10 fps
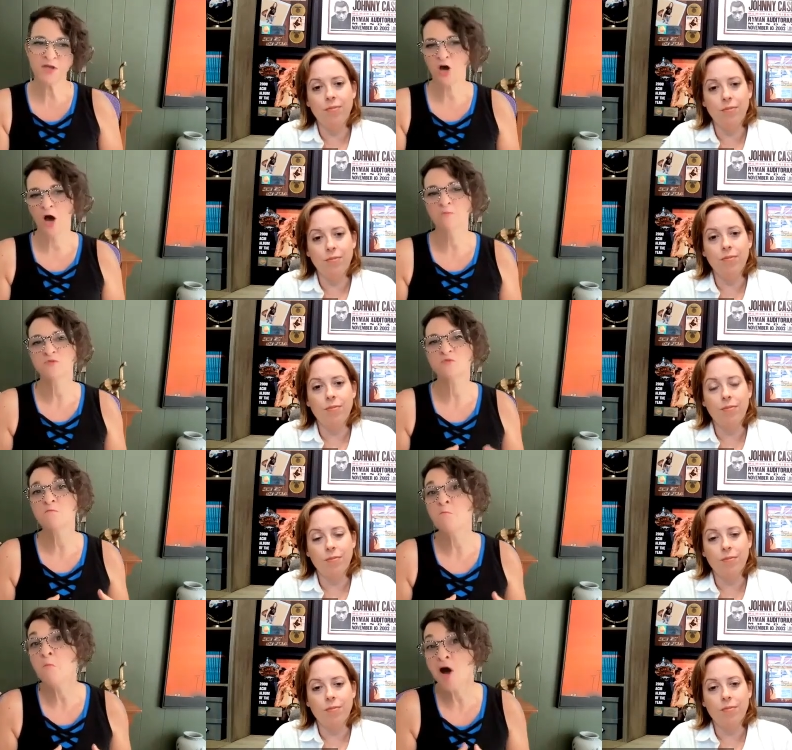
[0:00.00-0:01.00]
Speaker 1: becomes
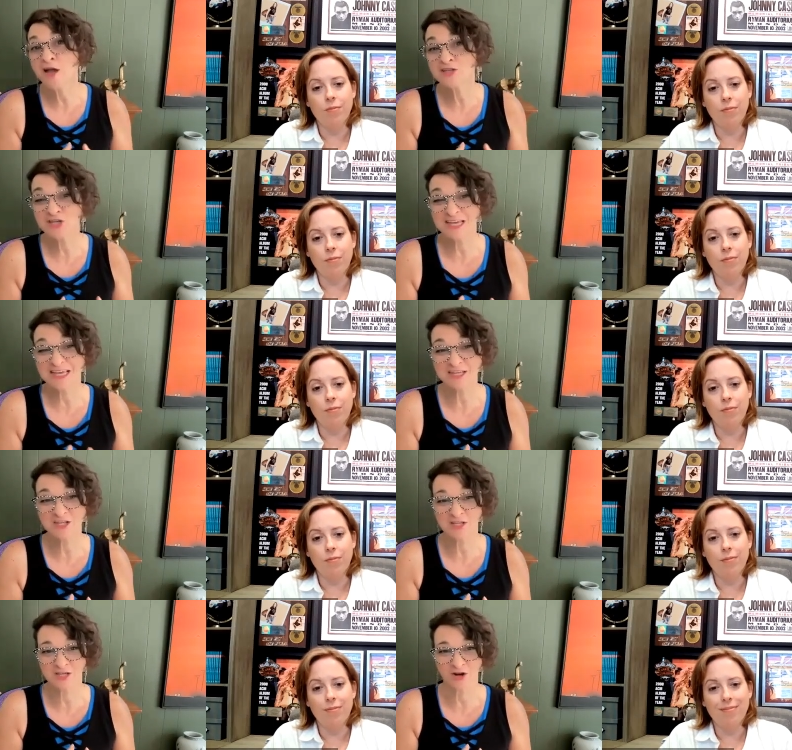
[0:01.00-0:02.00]
much
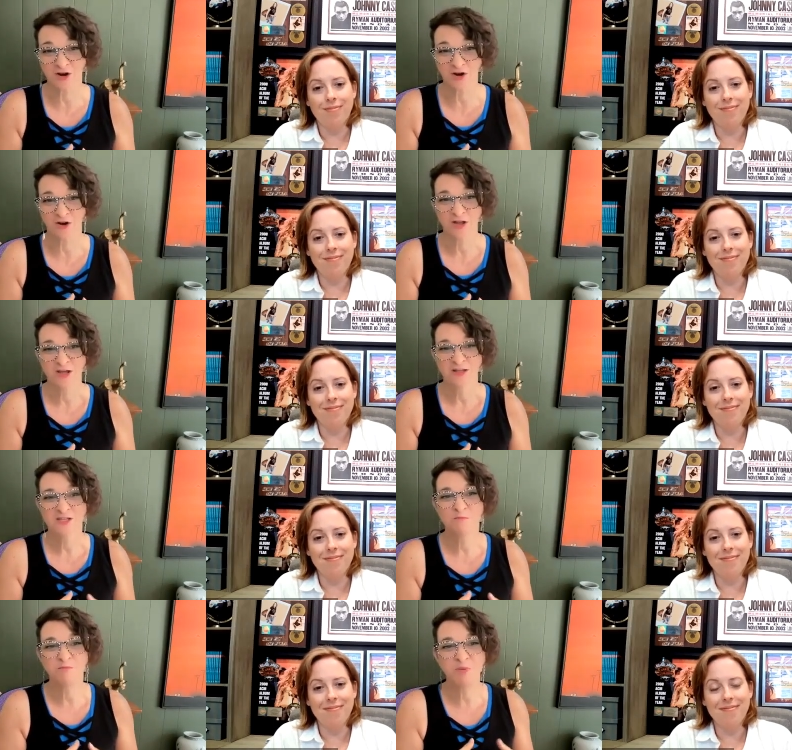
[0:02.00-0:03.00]
easier
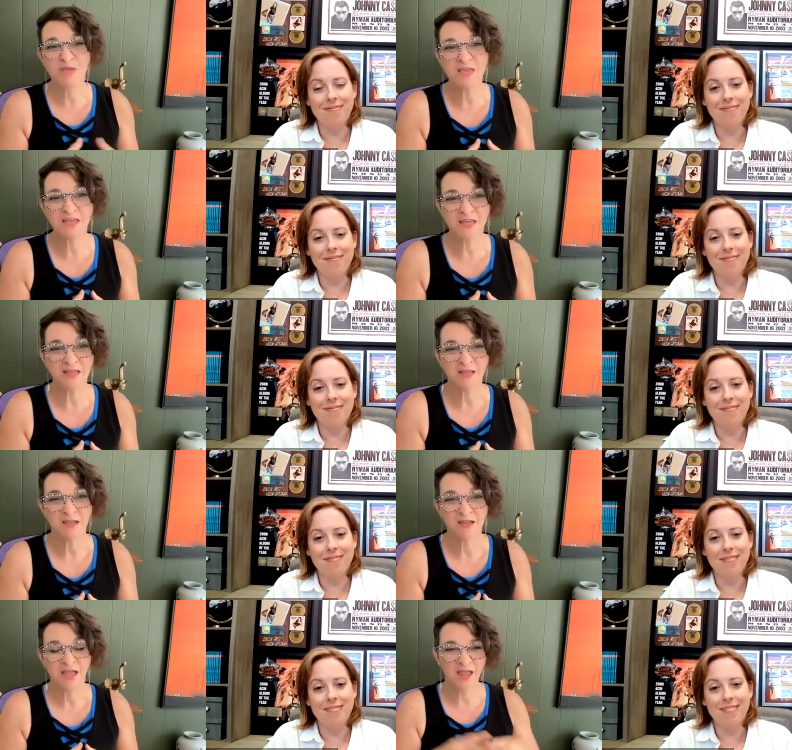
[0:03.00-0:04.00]
to be
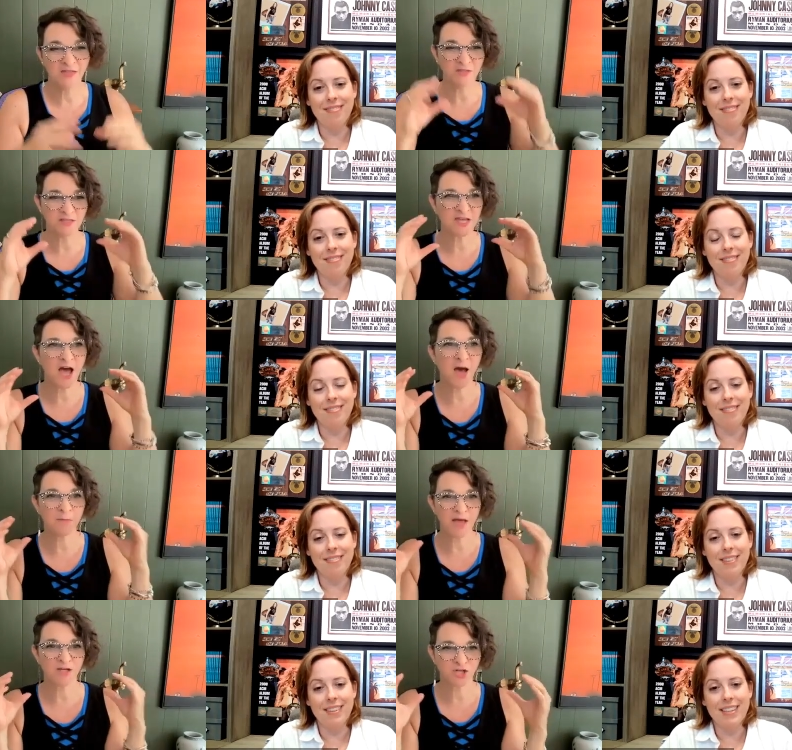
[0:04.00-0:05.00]
in the top
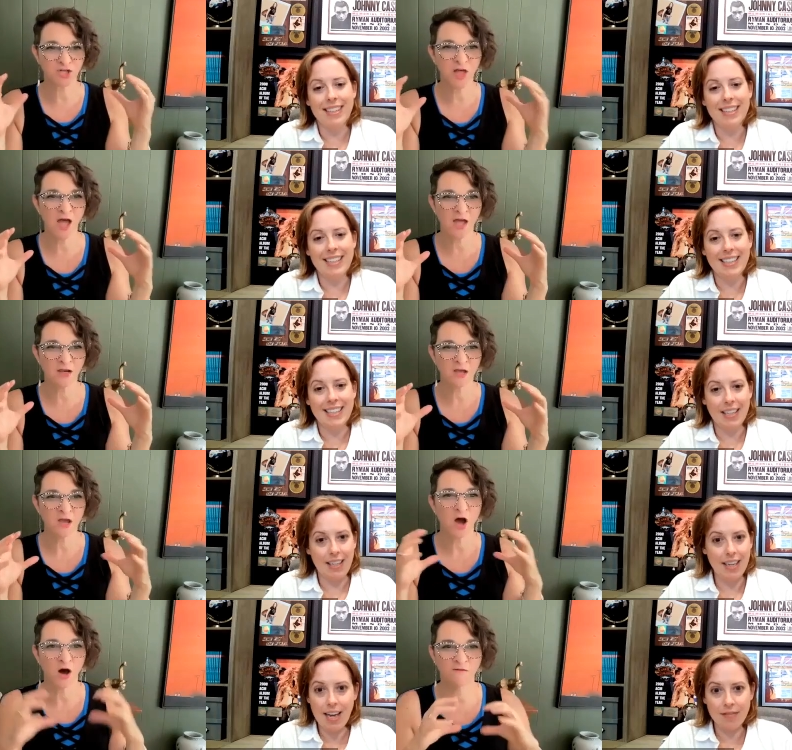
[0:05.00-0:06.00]
echelon
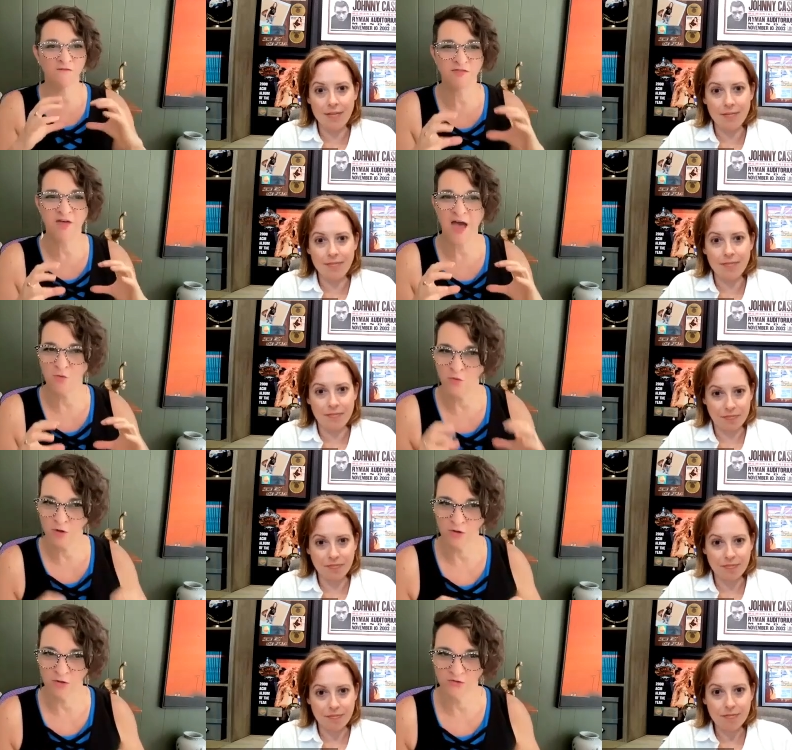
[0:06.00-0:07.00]
Speaker 2: of that
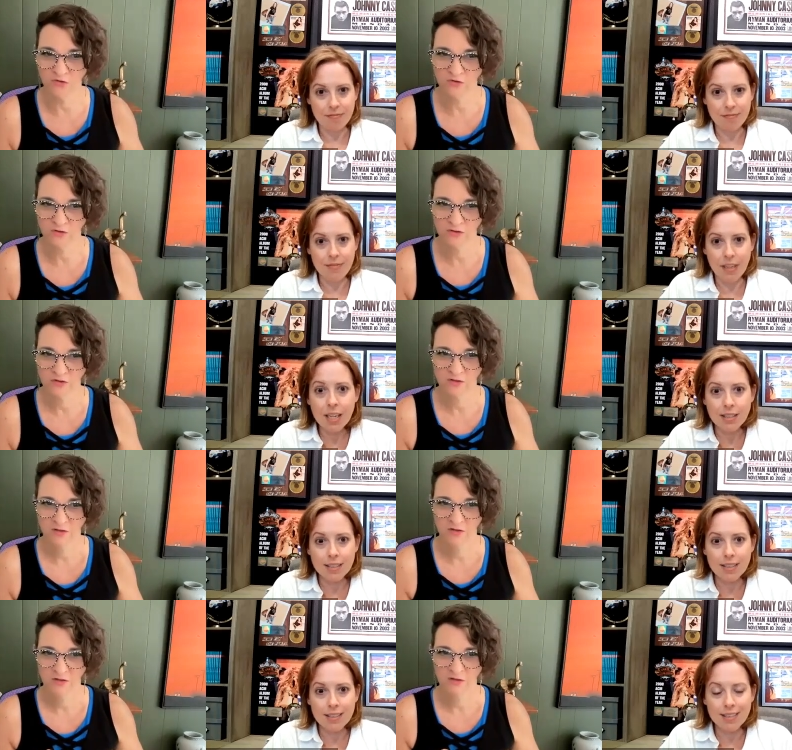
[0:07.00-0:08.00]
world. Yes,
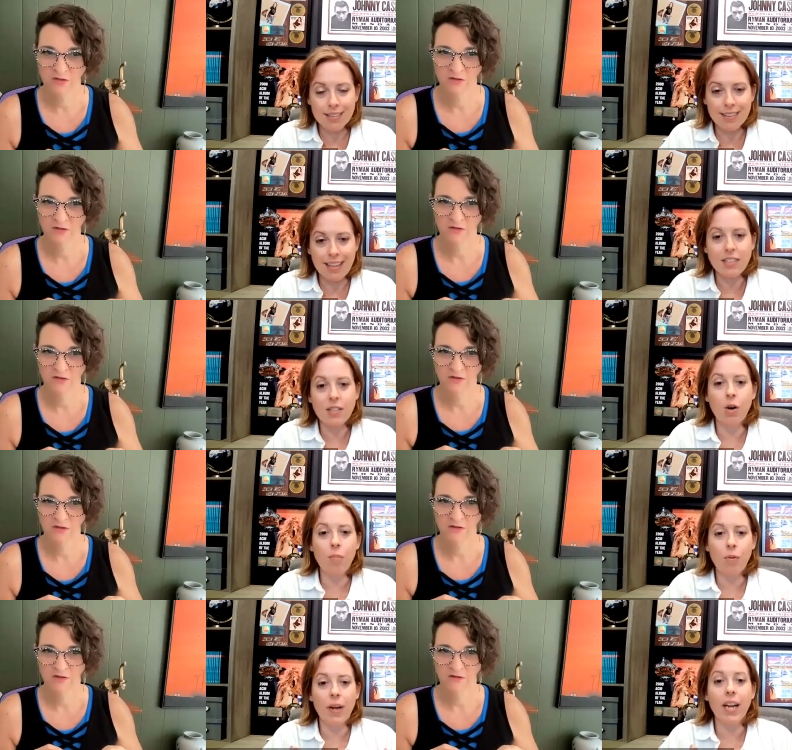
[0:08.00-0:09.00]
that's the
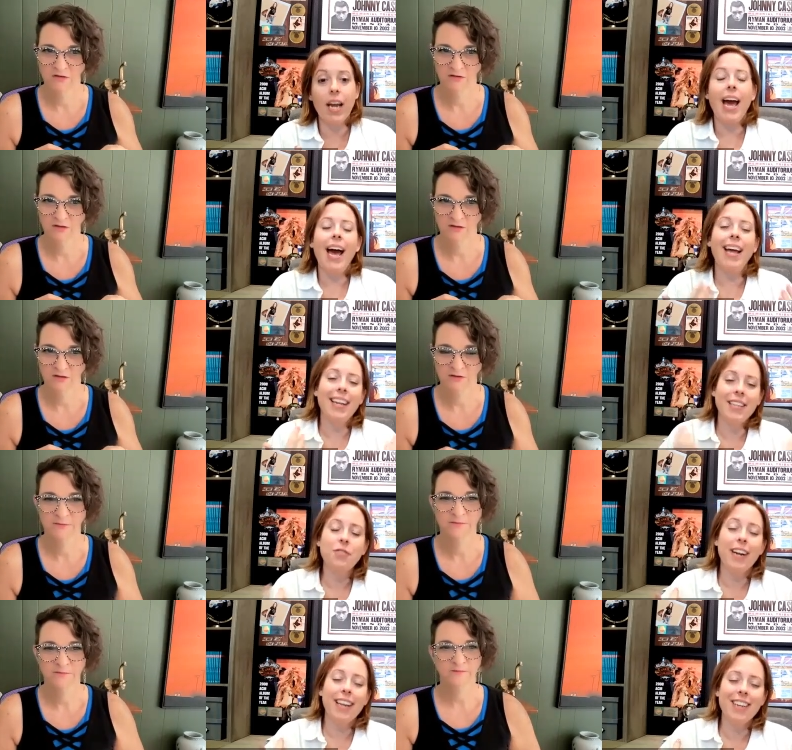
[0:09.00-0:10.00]
whole point. And it's
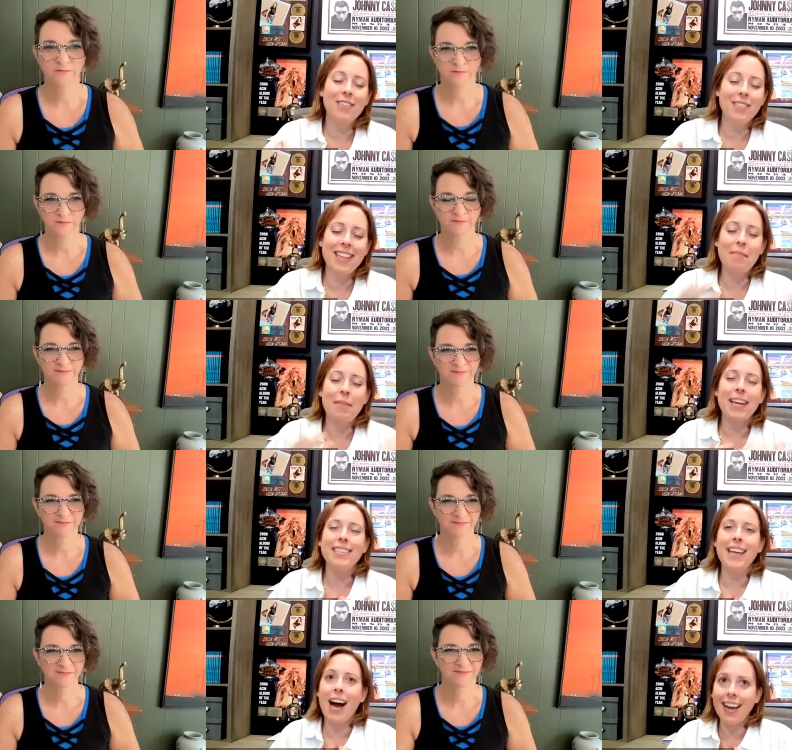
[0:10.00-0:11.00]
funny that you say that because
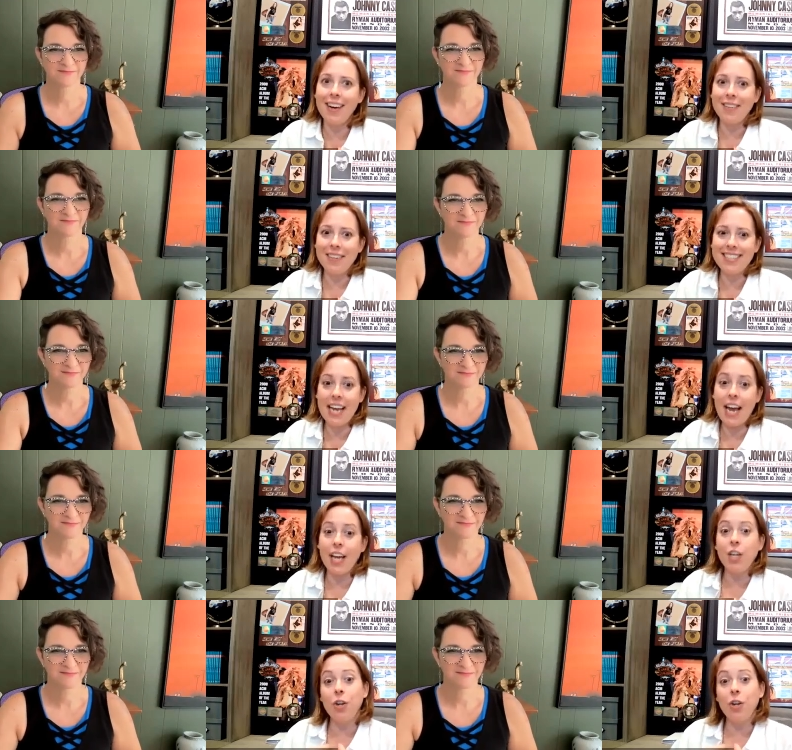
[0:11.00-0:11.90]
I always say